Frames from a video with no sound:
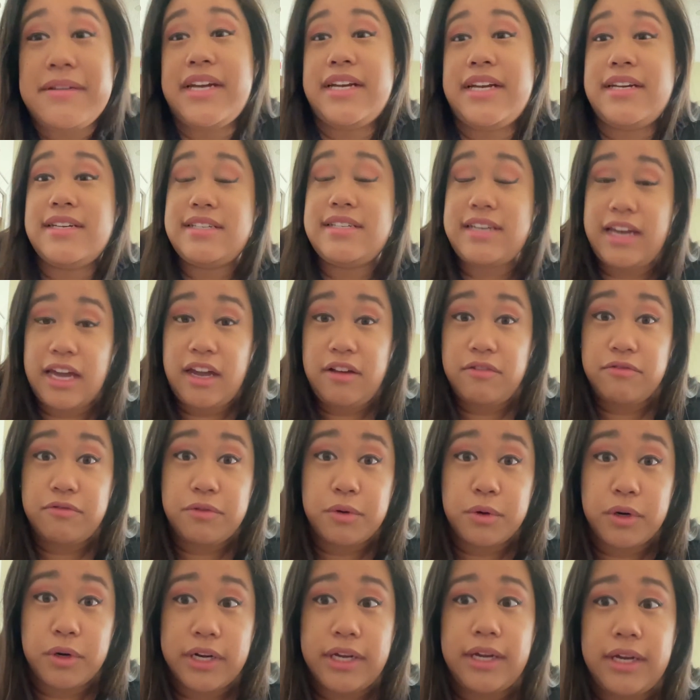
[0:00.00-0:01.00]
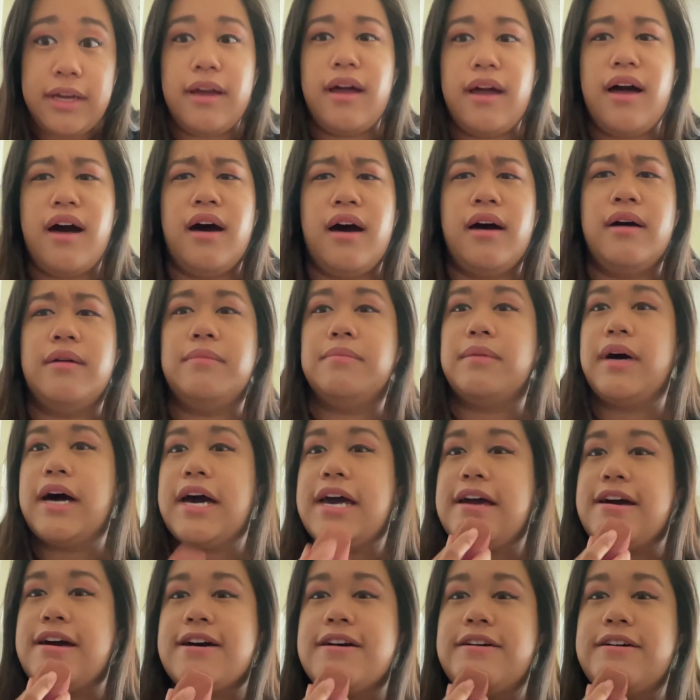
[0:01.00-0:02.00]
It is 8.40. Um,
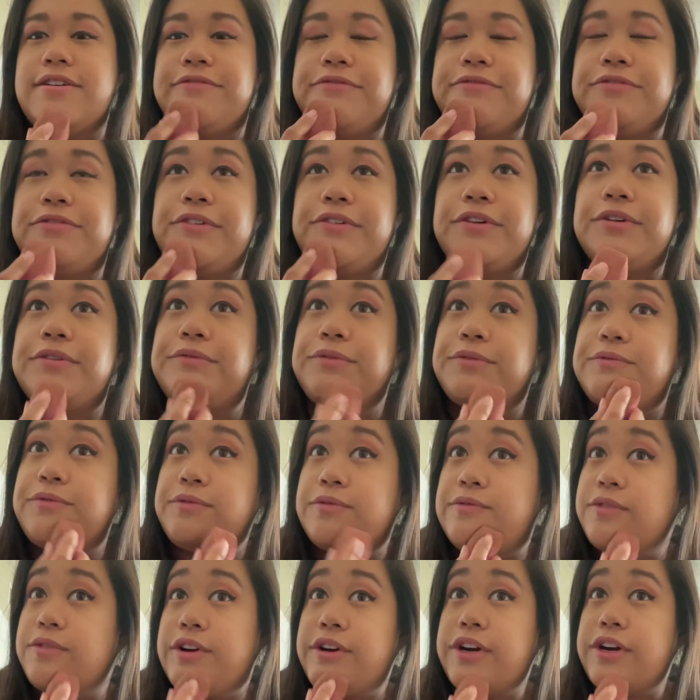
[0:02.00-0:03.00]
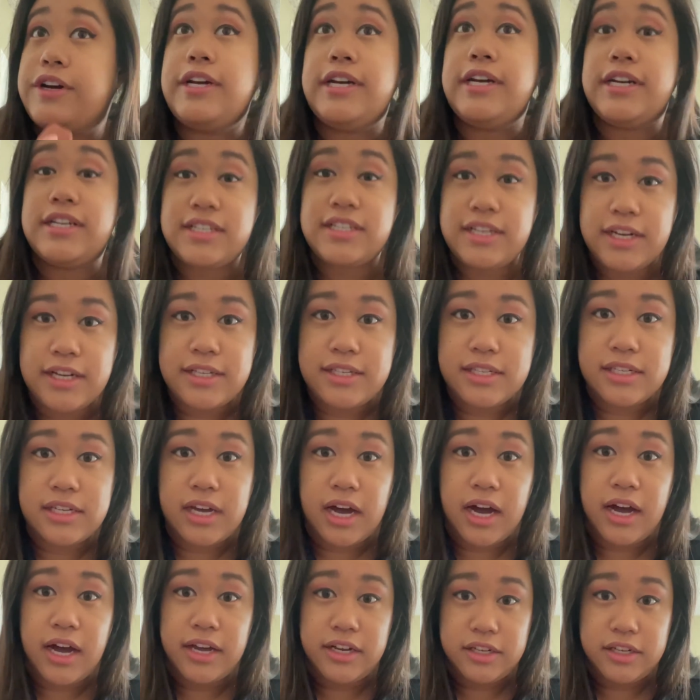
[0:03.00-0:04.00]
I have very intense
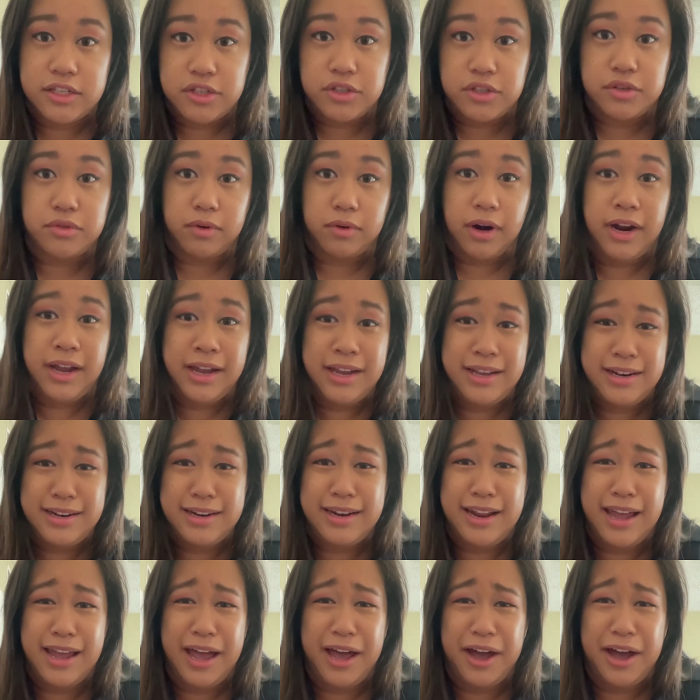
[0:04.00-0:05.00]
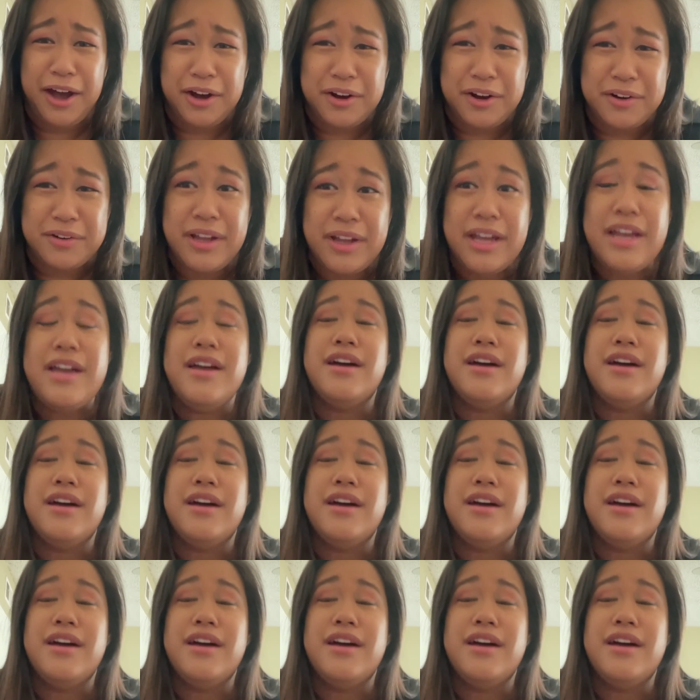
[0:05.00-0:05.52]
eyes right now.